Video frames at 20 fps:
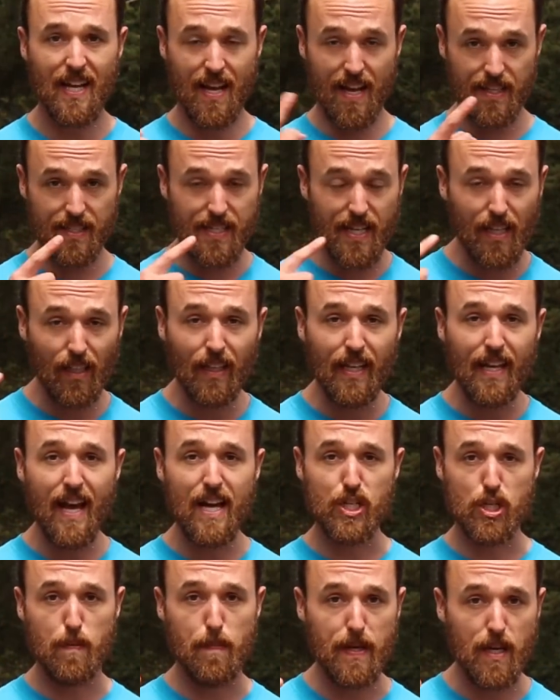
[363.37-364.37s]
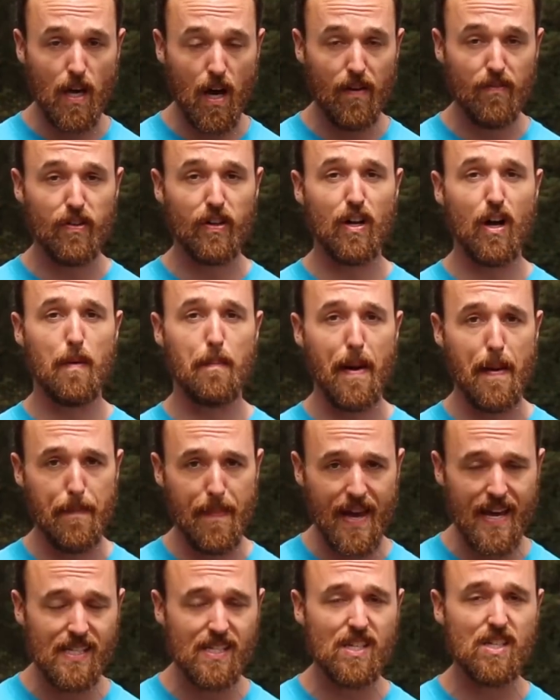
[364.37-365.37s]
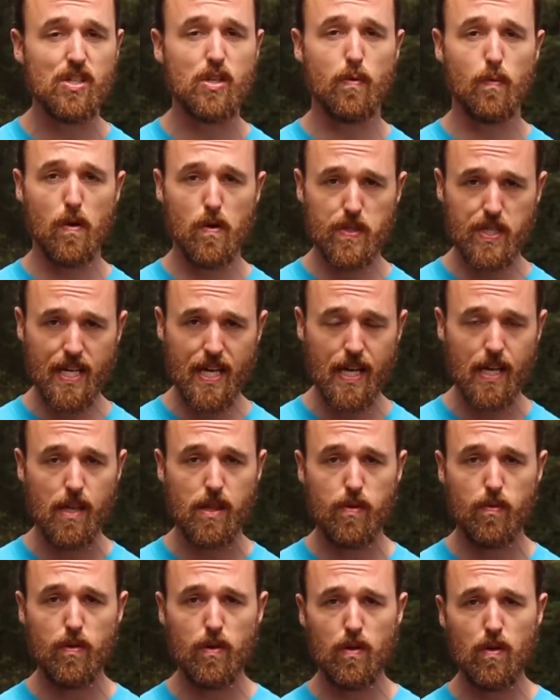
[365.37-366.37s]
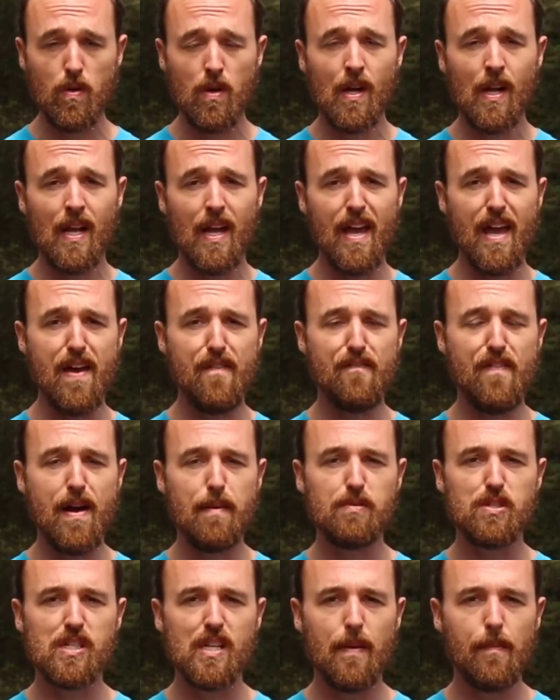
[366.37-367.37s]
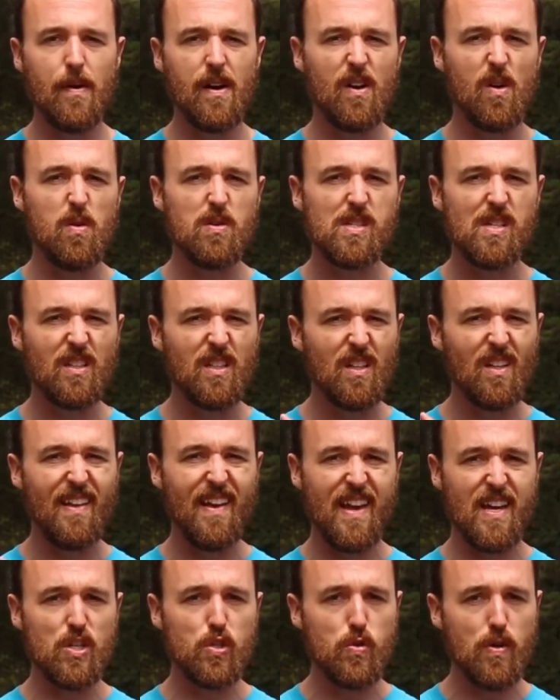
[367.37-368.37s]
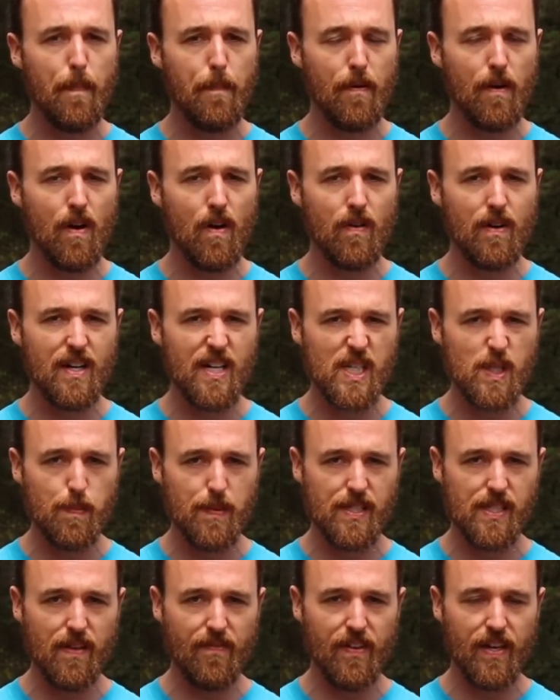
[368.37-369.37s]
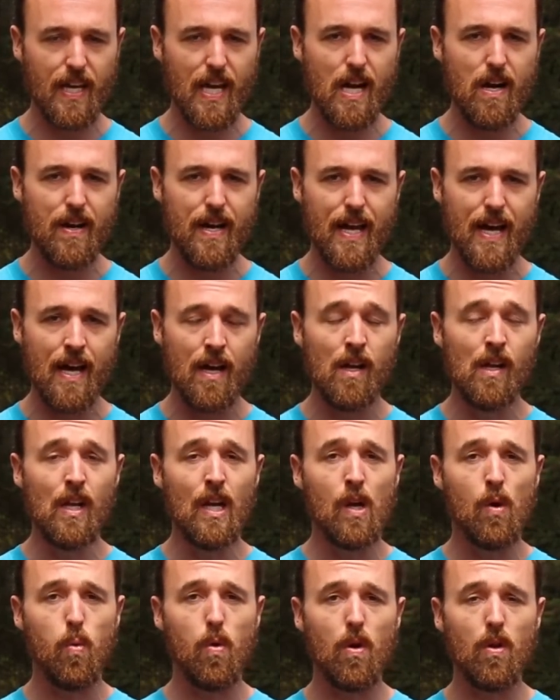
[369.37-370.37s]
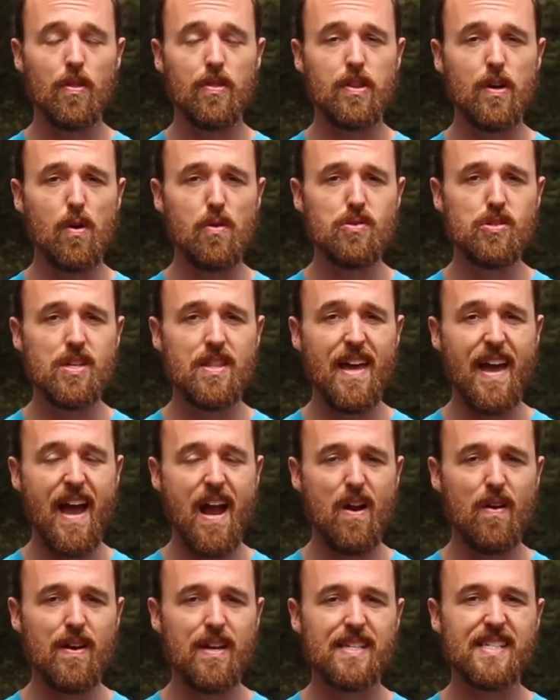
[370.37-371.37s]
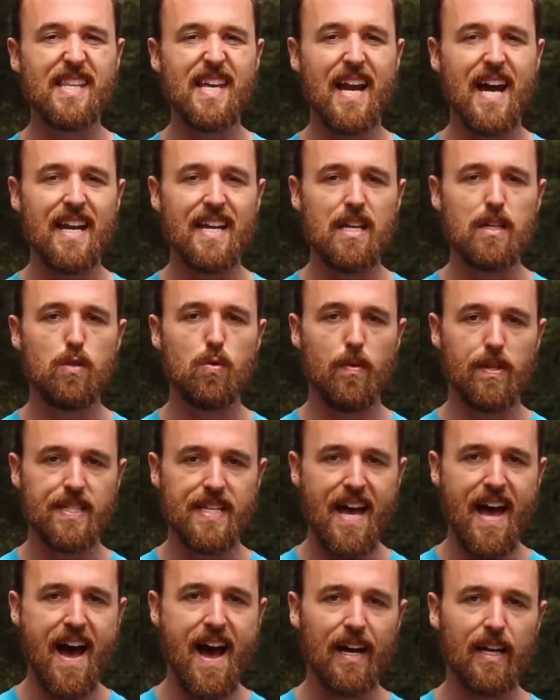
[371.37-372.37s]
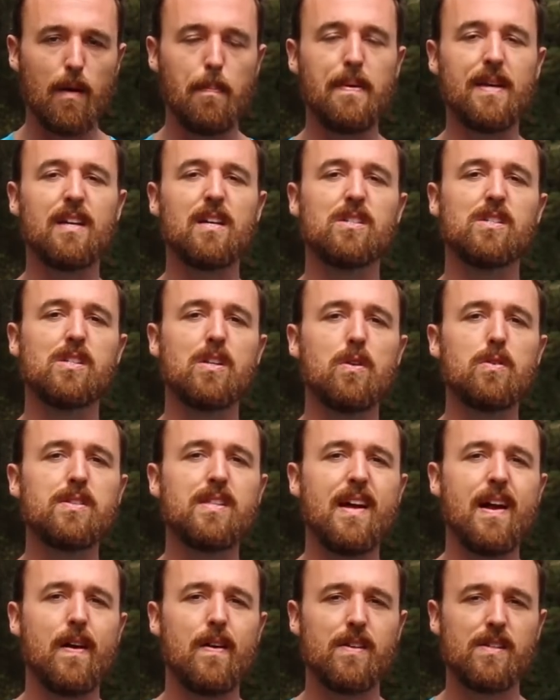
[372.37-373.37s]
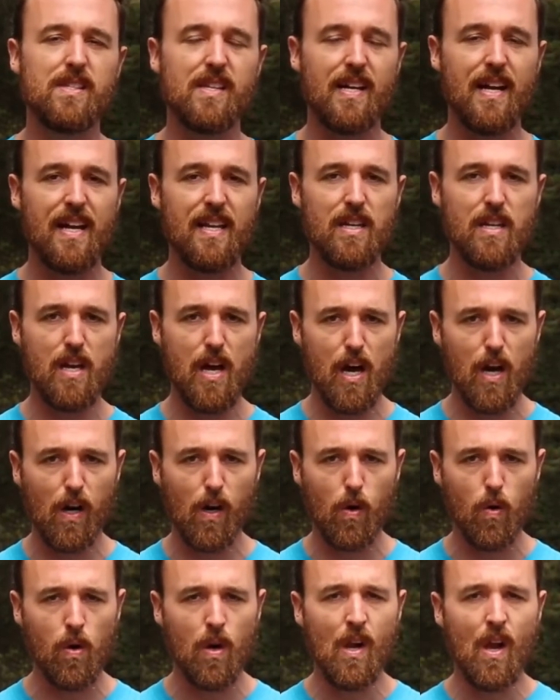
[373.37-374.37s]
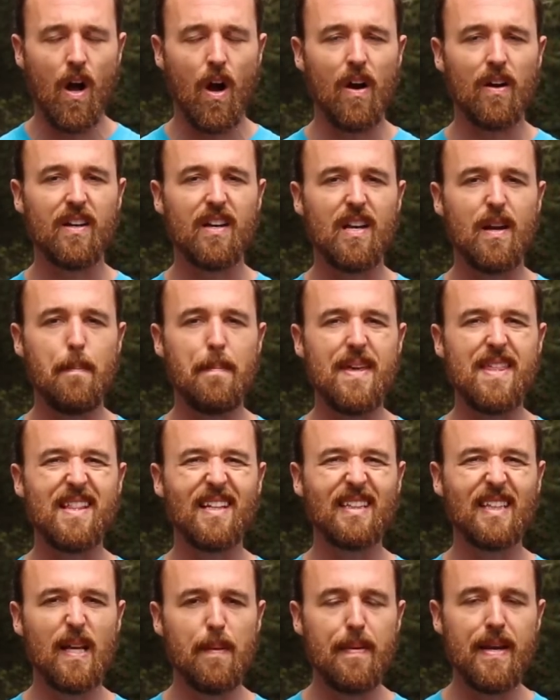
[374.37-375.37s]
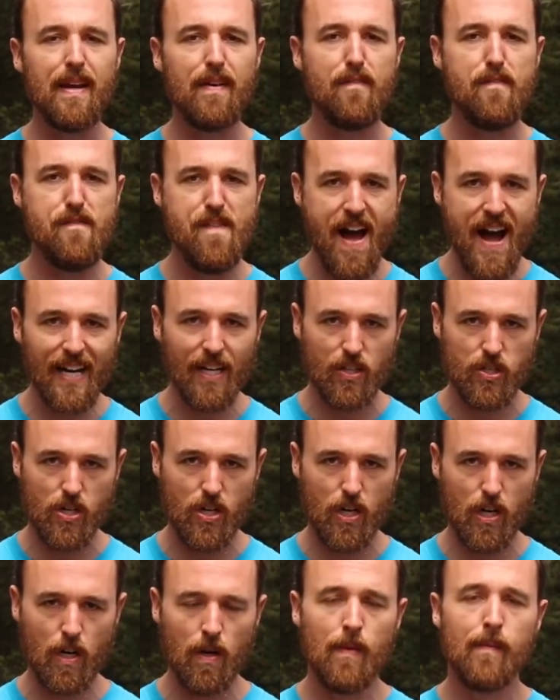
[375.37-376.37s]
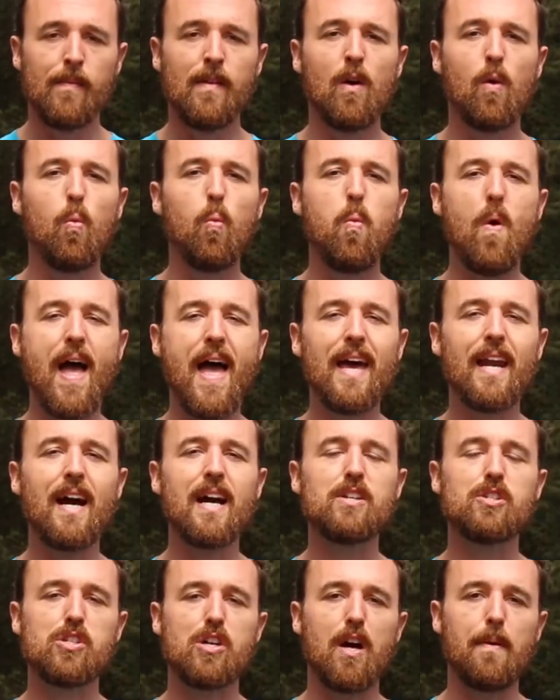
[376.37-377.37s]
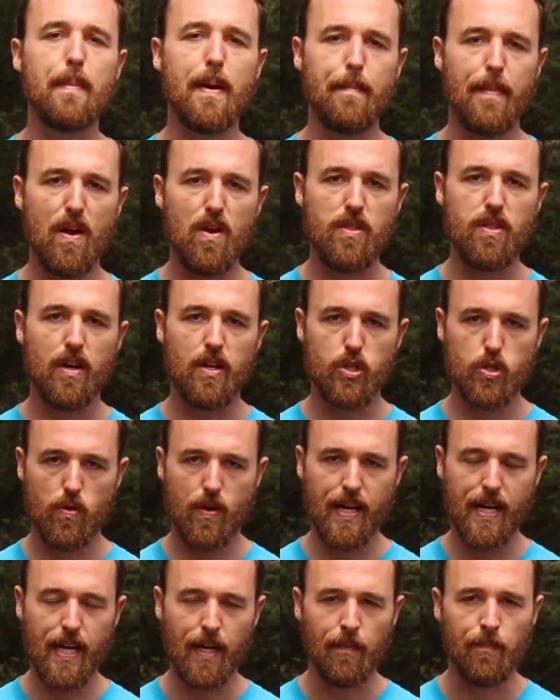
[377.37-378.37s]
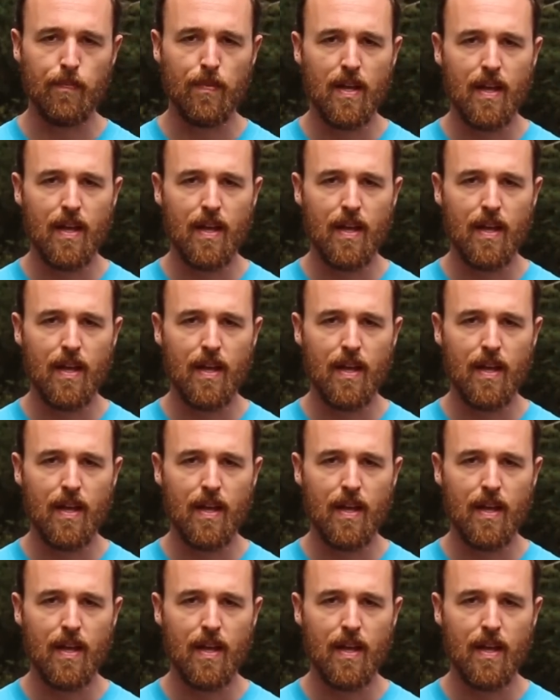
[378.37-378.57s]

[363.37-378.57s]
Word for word: Ideally, I should be covering all my bases and rotating through. If I'm someone who's a little injury prone in a specific area, well, those are the areas that I need to attack because those are the areas that I know are gonna be the limiting factor when I start my marathon training.